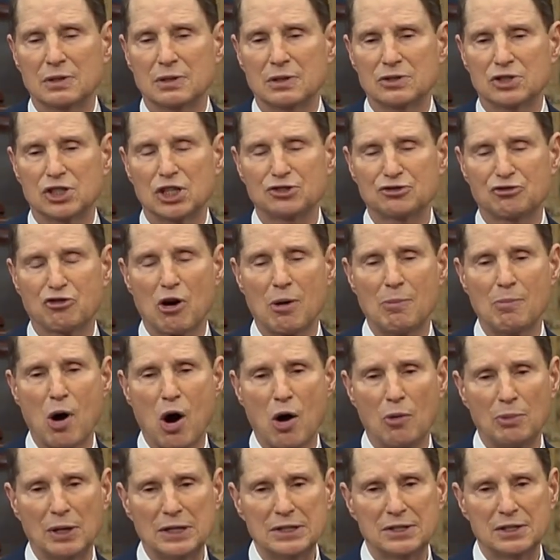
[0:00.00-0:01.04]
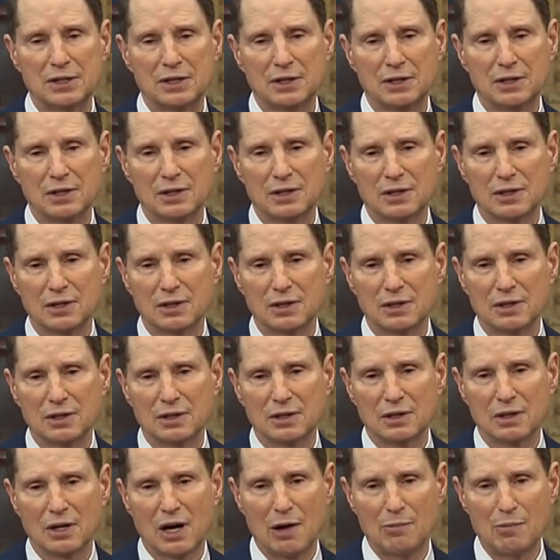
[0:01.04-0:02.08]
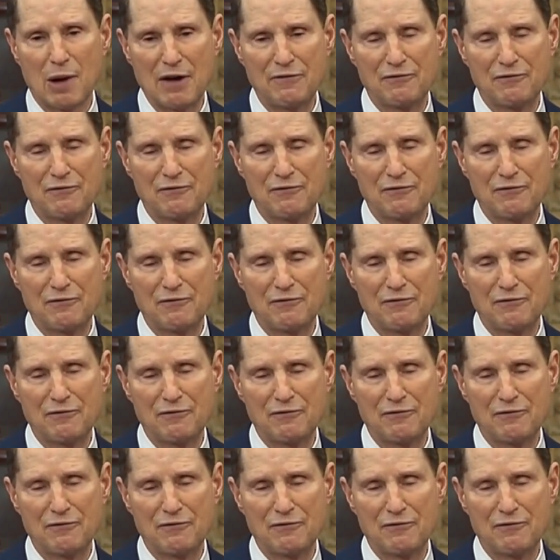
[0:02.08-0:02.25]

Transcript: just for a moment on my